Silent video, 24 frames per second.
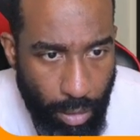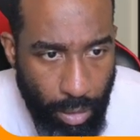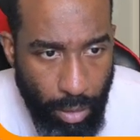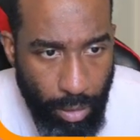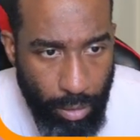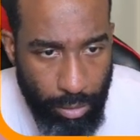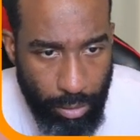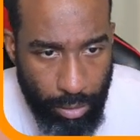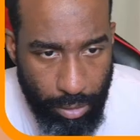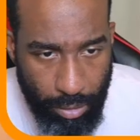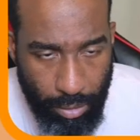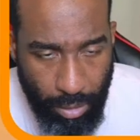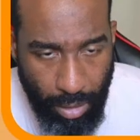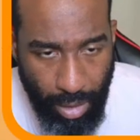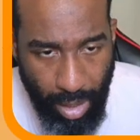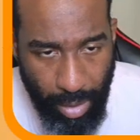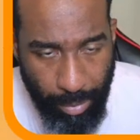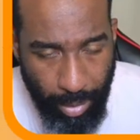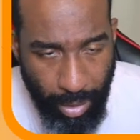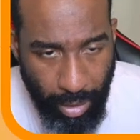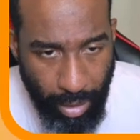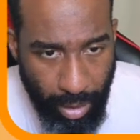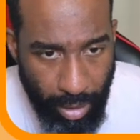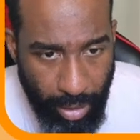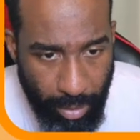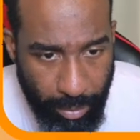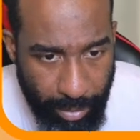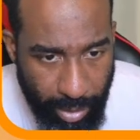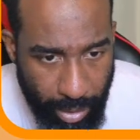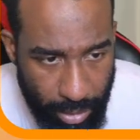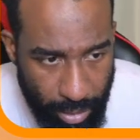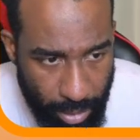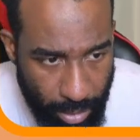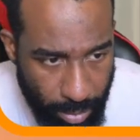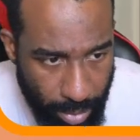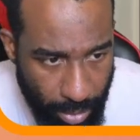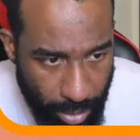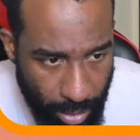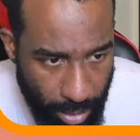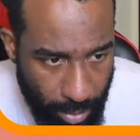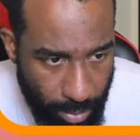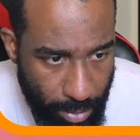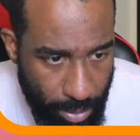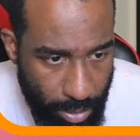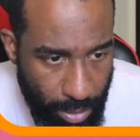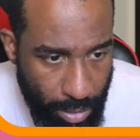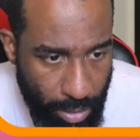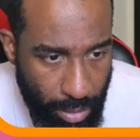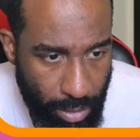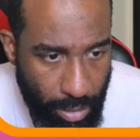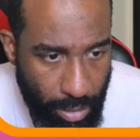Describe and magic prompt.